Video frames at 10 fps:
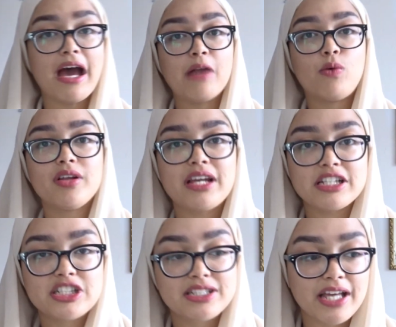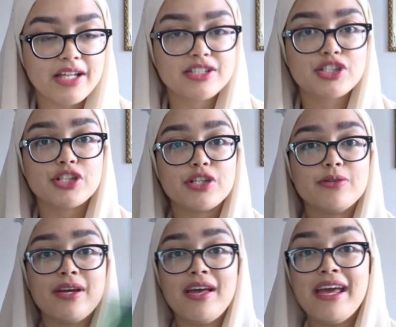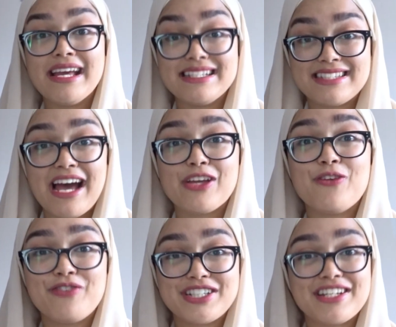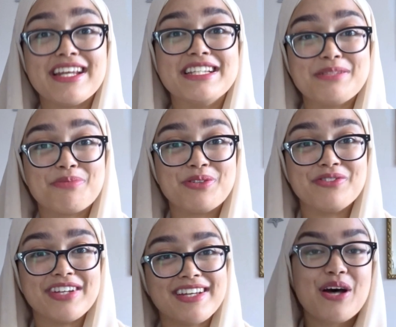and what that says to you is that your vision is improving.